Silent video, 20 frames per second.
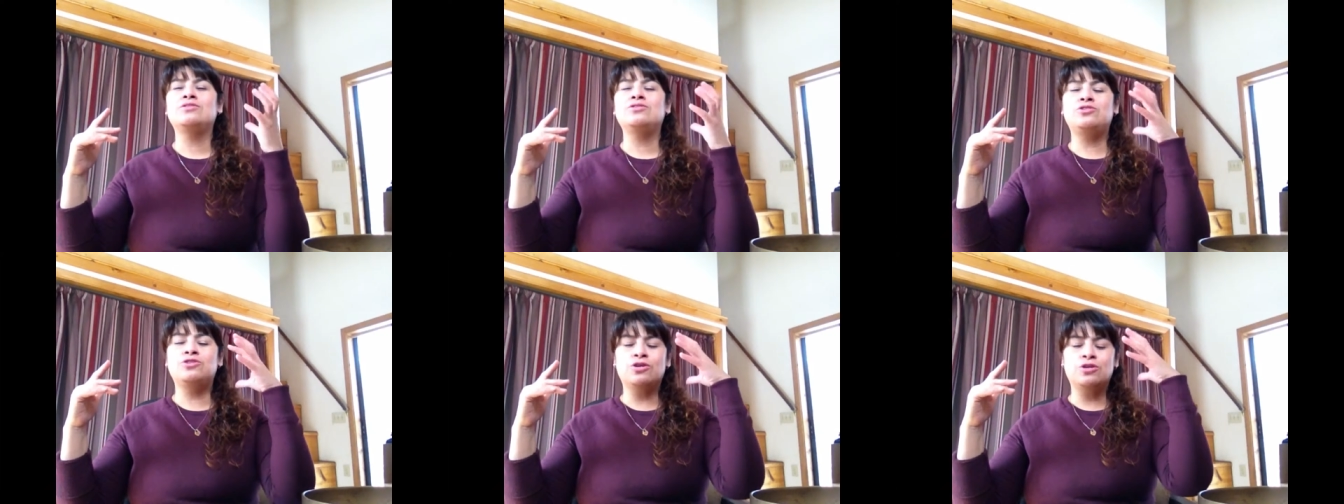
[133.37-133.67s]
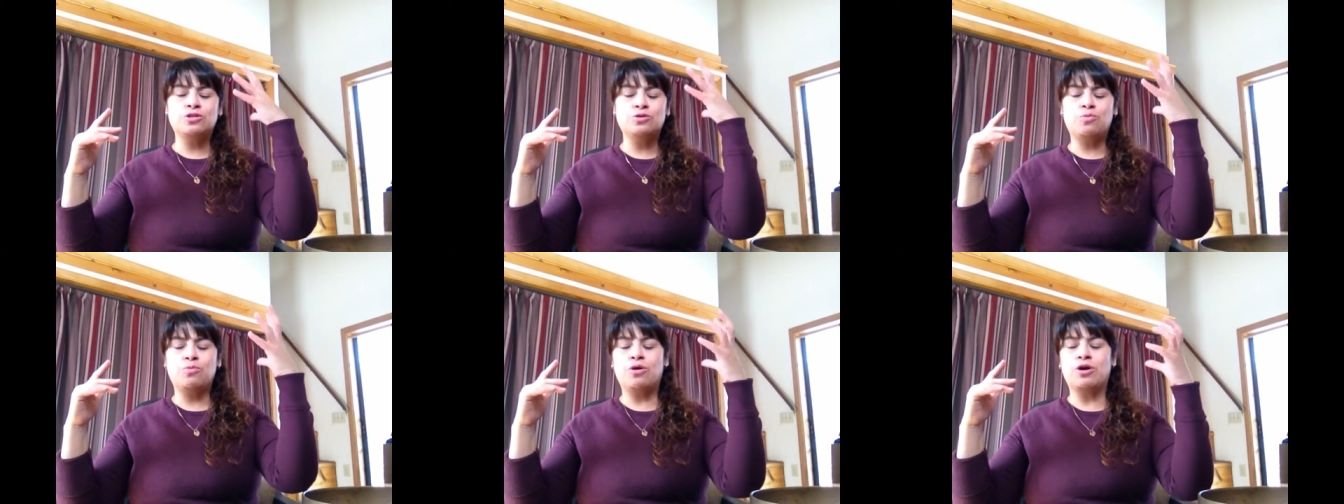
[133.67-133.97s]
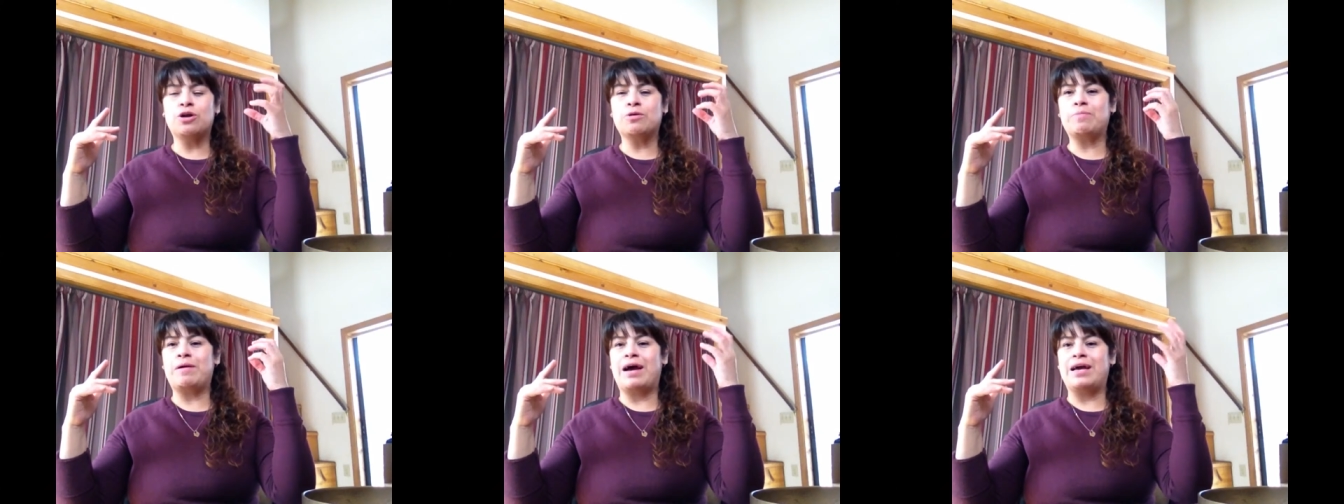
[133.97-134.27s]
just
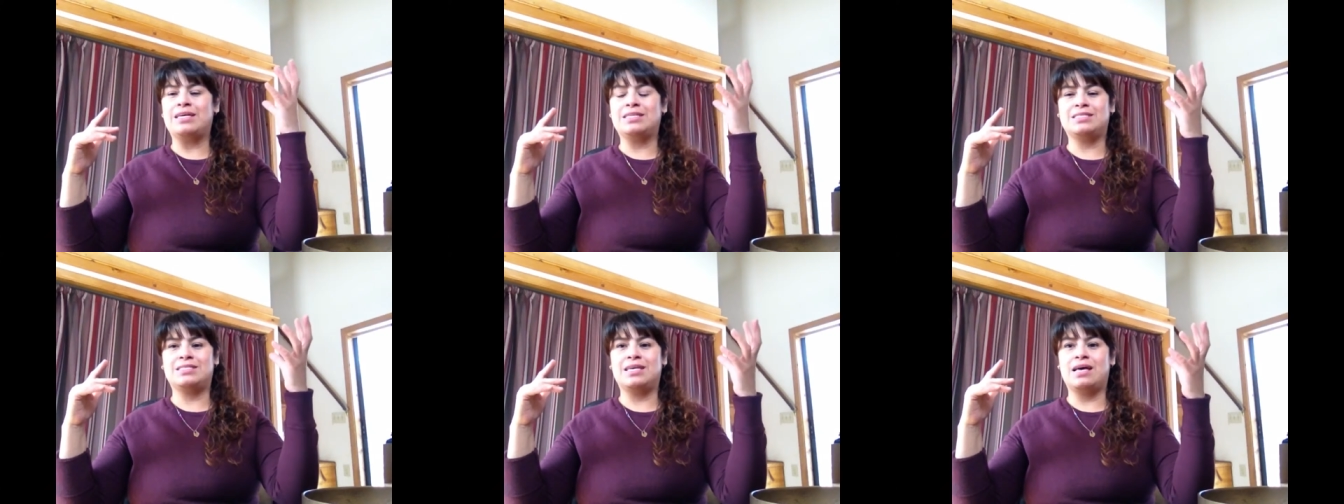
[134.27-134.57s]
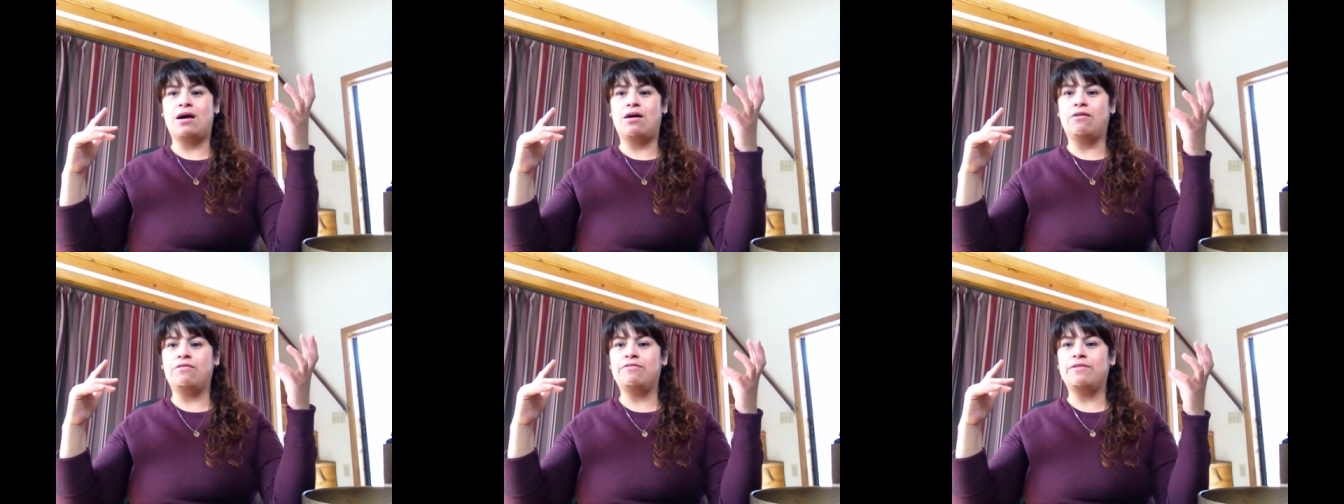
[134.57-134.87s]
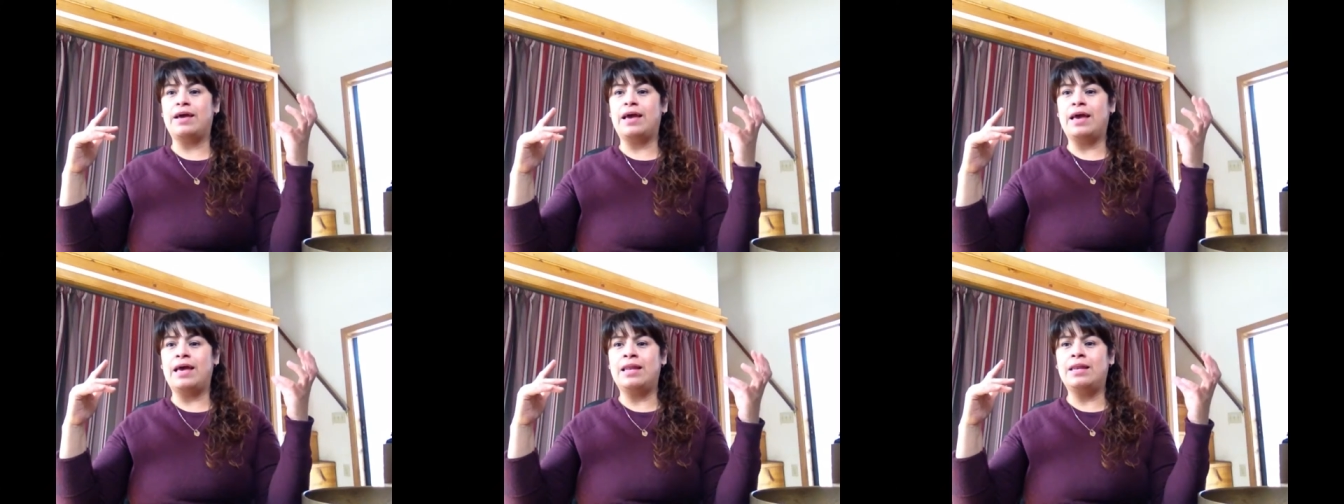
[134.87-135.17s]
work by itself,
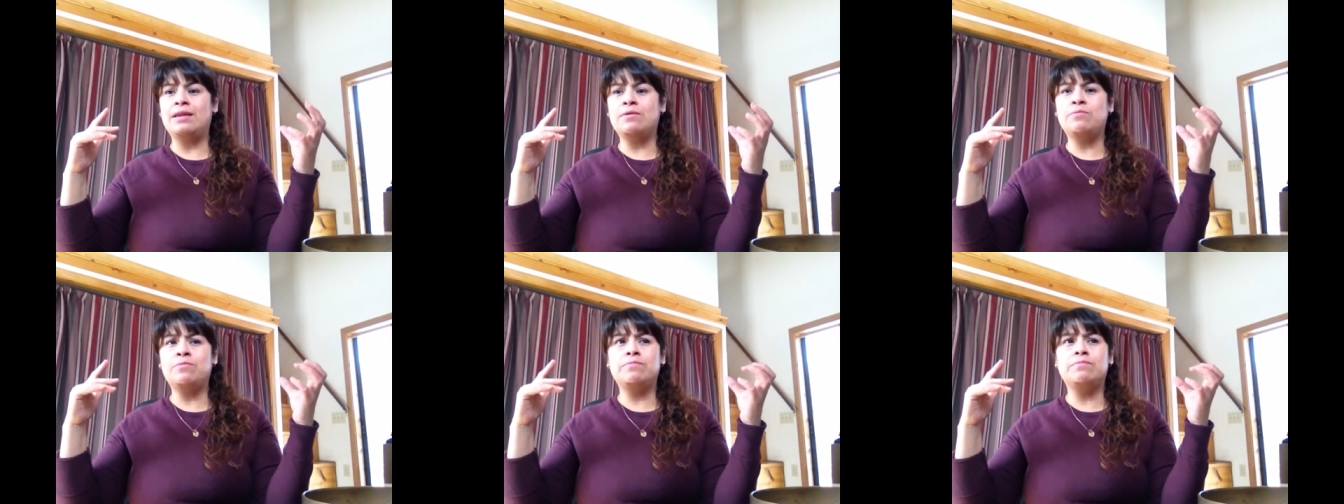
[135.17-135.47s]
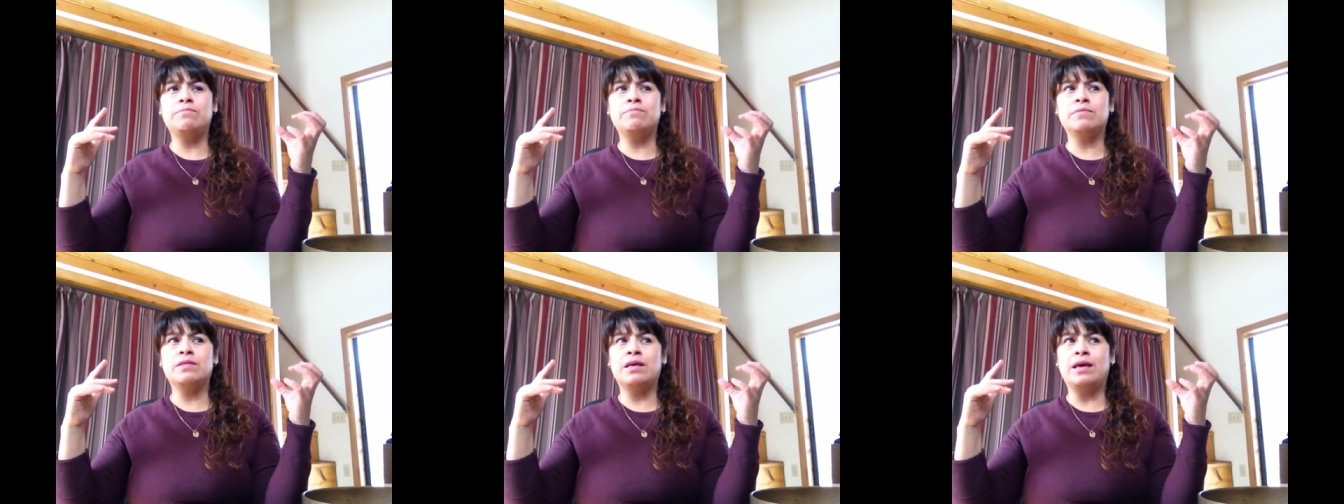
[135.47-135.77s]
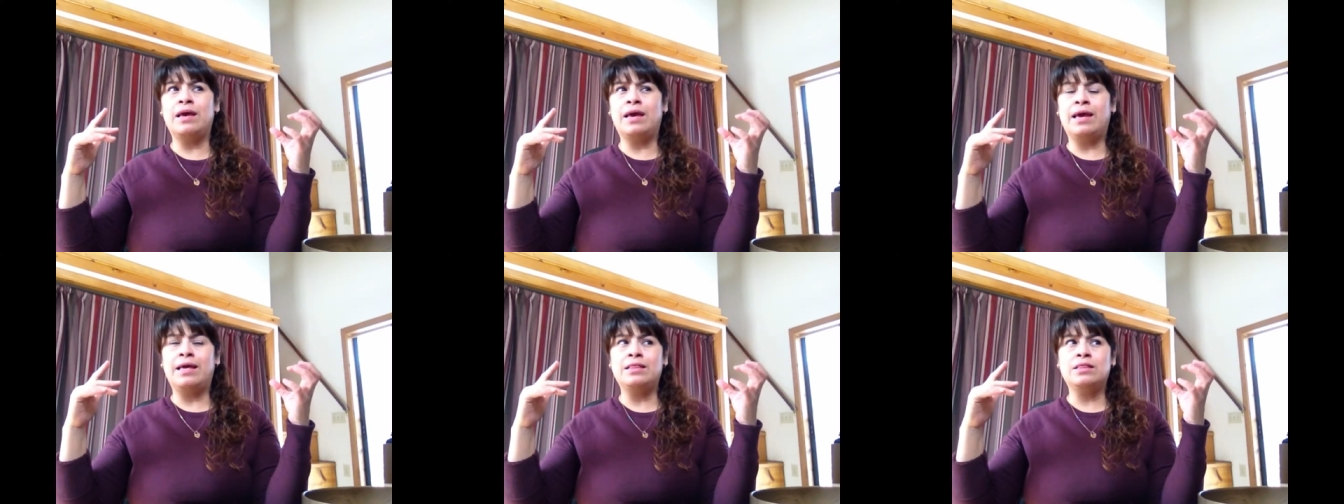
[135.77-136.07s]

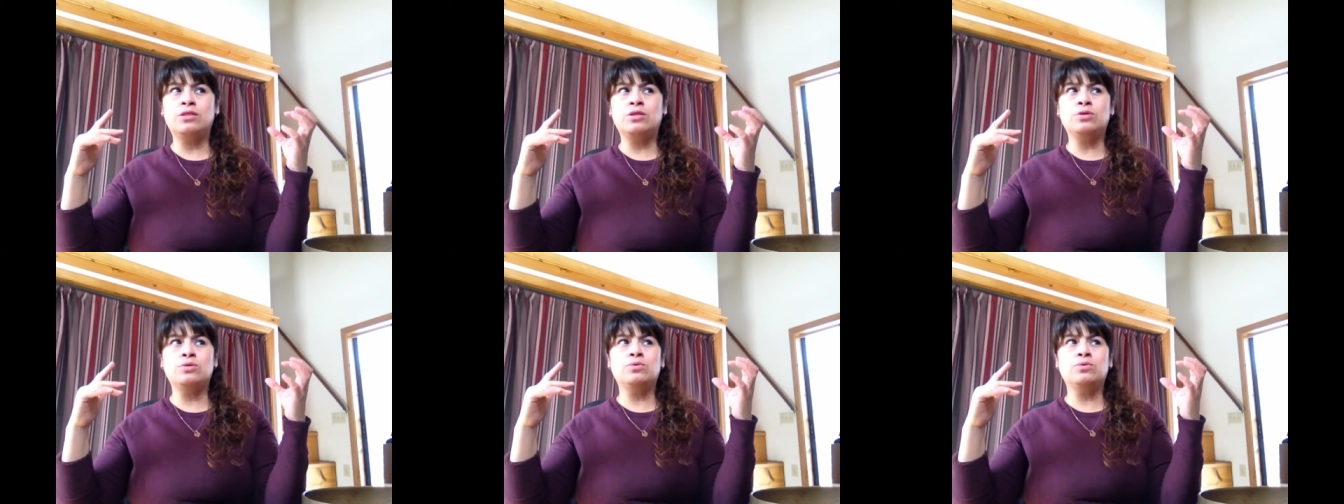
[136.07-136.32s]
and